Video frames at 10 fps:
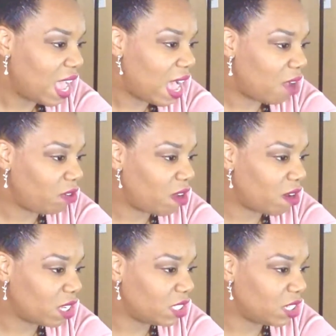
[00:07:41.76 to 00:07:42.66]
How
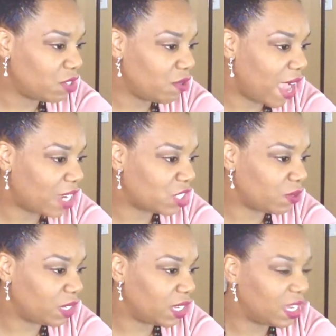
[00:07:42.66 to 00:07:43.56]
long until you
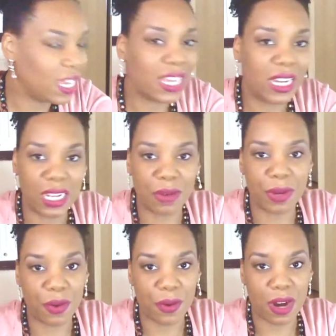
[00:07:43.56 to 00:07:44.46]
actually click
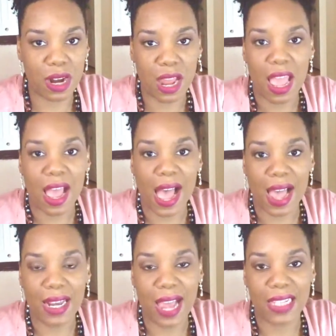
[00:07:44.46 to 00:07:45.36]
record?
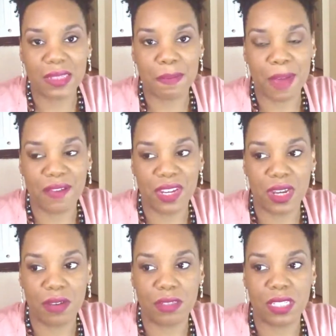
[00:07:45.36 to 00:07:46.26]
I like my
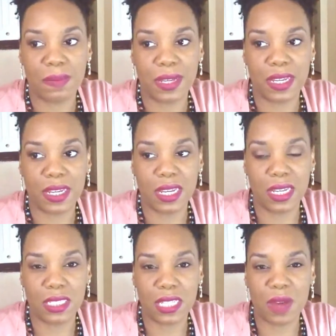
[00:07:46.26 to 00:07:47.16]
videos to
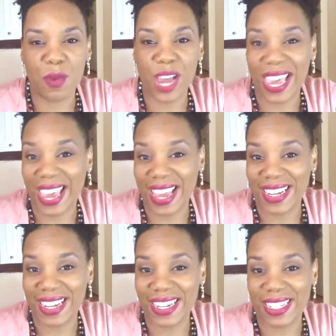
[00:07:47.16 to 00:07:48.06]
be somewhat
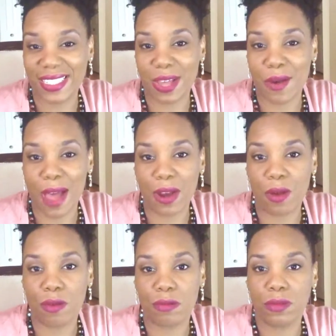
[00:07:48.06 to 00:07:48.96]
candid, and so I
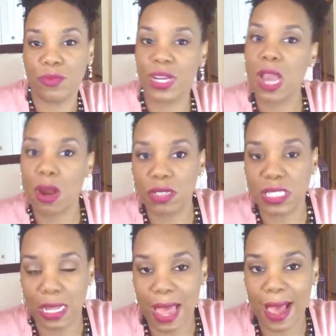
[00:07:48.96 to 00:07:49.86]
don't
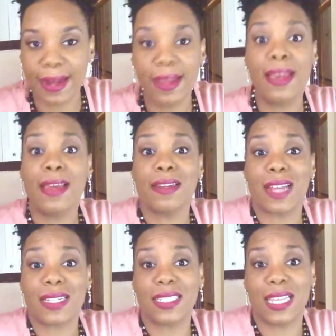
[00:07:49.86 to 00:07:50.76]
rehearse a lot.
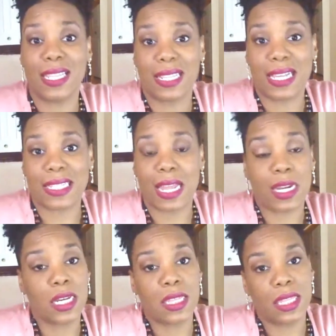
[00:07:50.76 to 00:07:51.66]
Not to say that that's
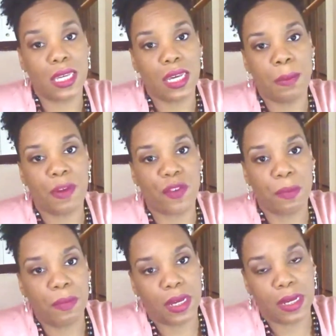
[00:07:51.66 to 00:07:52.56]
not a good thing, but
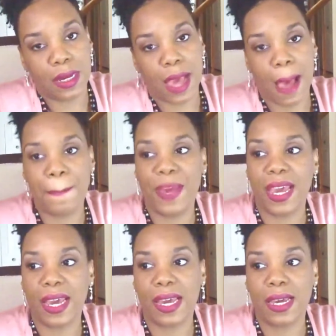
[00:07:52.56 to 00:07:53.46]
for me, I
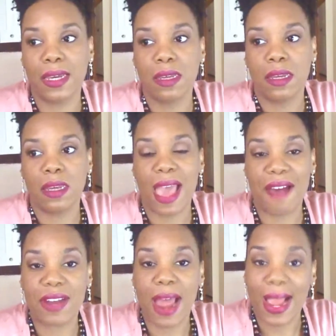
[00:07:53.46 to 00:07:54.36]
may
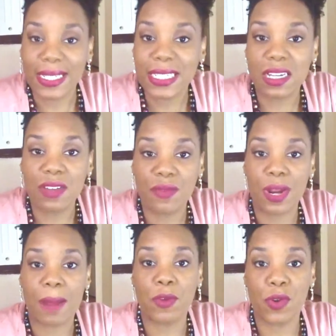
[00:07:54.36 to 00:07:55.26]
have an idea of
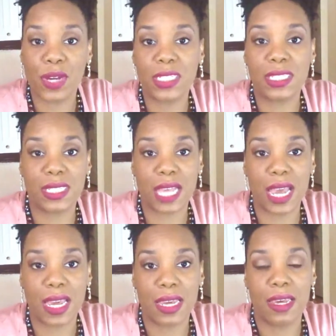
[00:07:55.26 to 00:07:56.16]
what I'm going to
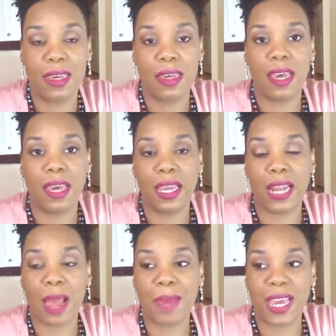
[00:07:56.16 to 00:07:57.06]
say,
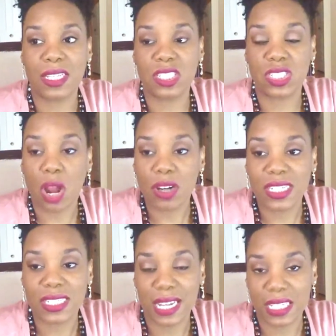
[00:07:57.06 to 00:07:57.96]
and I may start
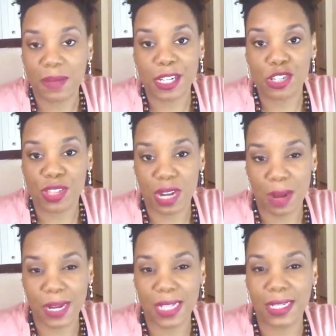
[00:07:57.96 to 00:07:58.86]
to say it to make sure that
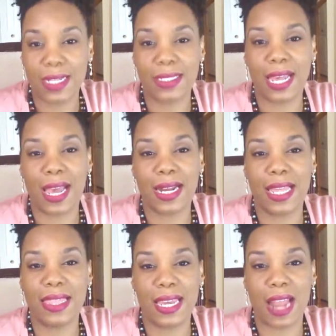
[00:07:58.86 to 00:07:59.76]
I'm not tongue-tied,
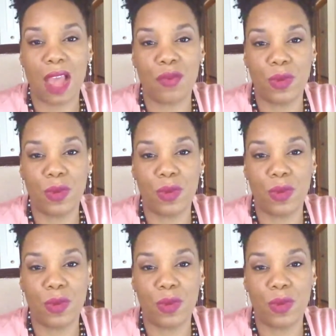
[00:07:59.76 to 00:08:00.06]
and then I